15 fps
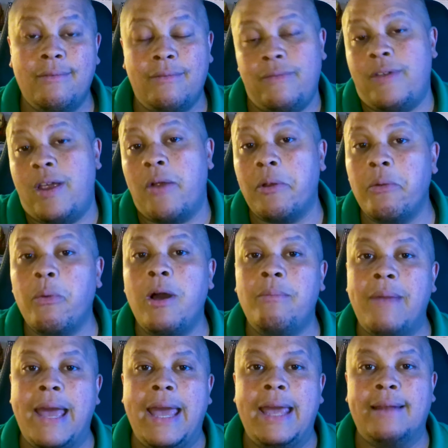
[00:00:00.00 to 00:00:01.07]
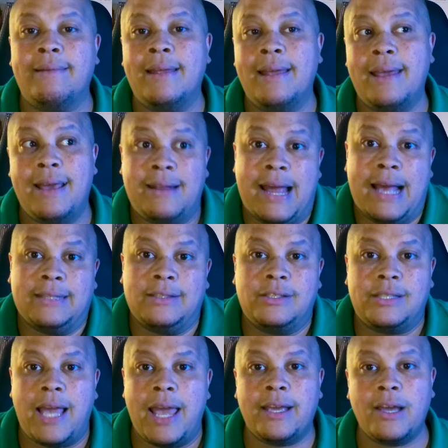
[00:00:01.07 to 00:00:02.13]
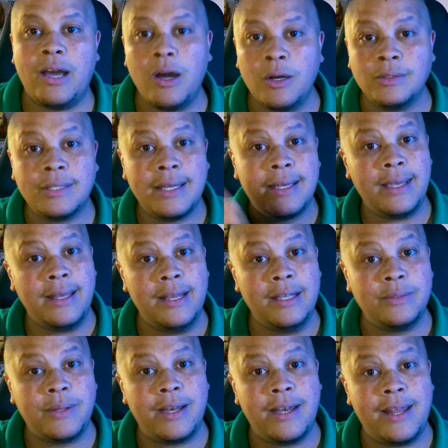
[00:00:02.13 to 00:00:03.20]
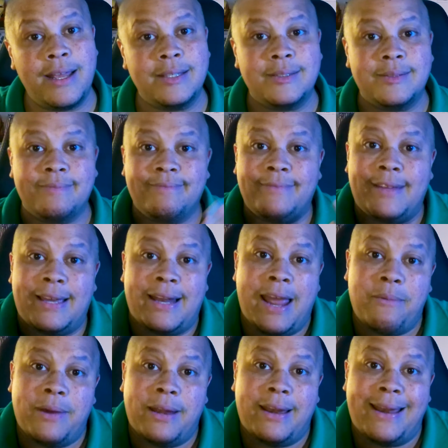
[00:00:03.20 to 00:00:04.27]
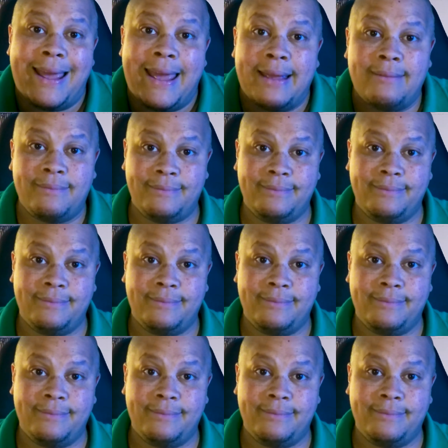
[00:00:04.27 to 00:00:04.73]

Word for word: very well made. And as the saying goes, it is what it is, it ain't what it ain't.